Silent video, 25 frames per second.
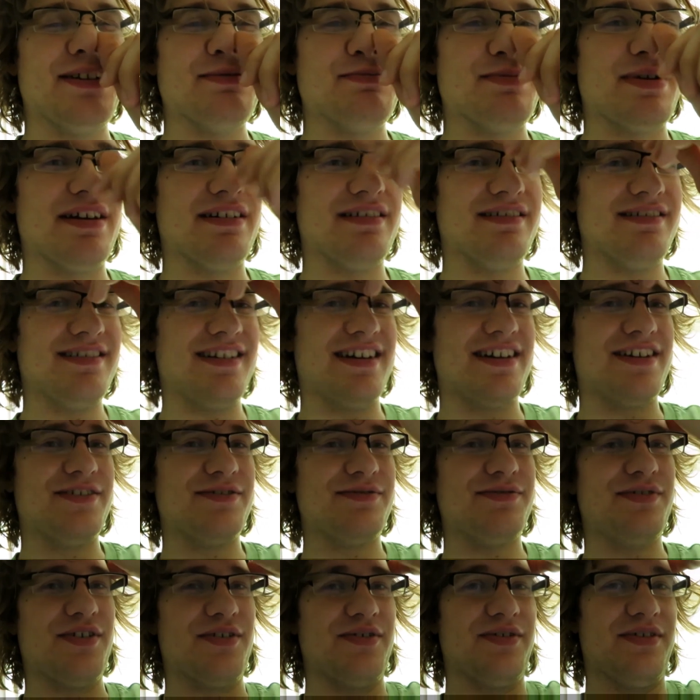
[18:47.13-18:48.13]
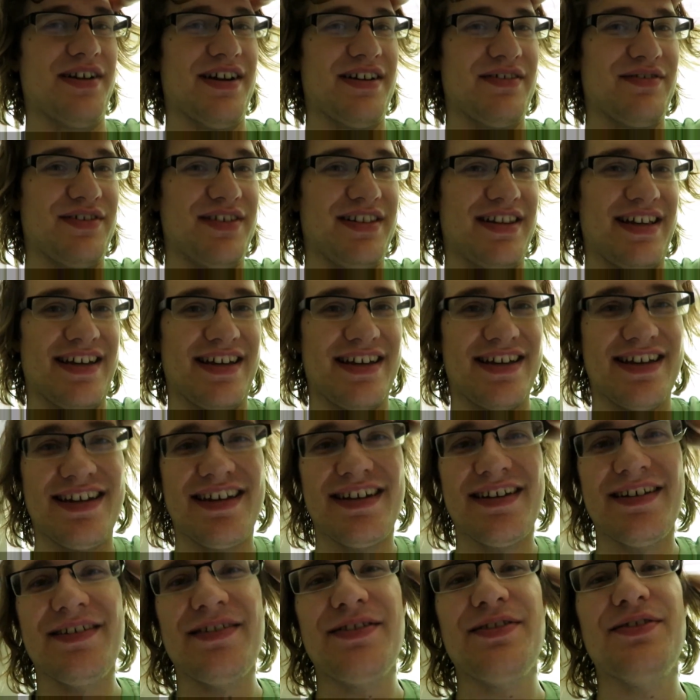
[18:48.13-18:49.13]
email on her phone every like
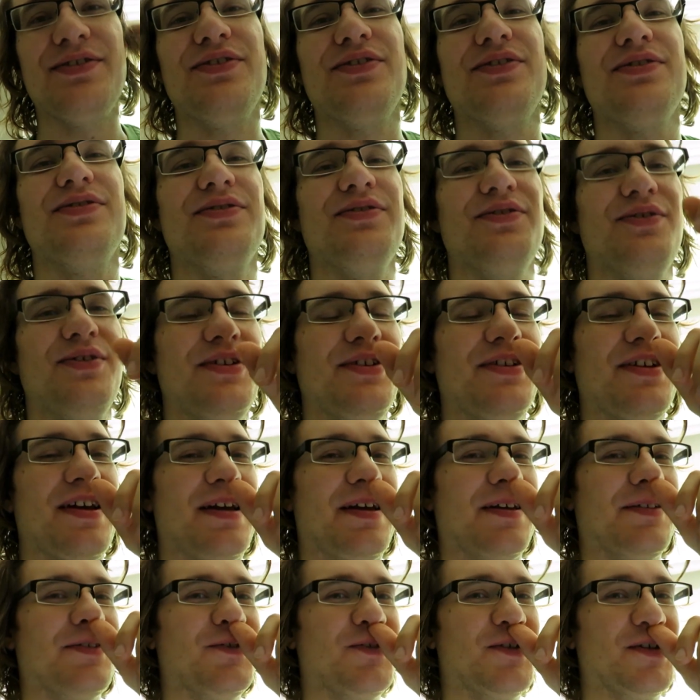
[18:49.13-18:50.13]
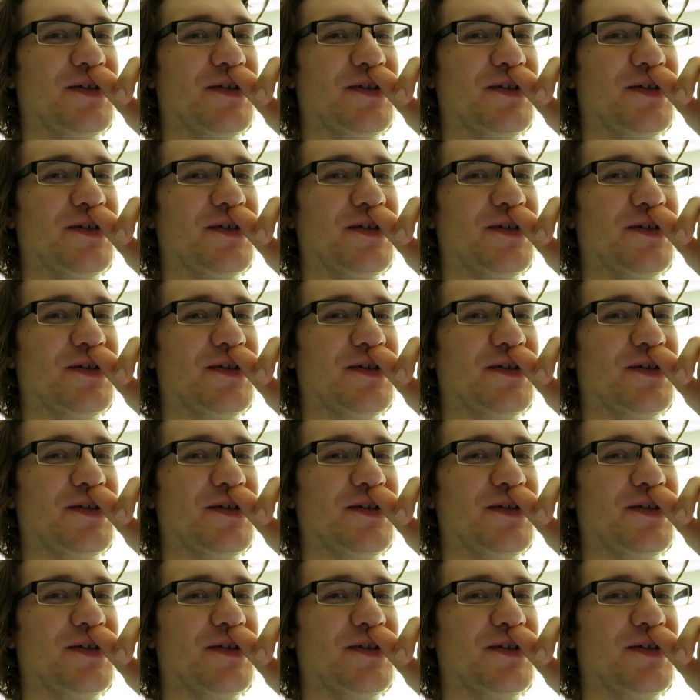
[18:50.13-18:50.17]
three seconds,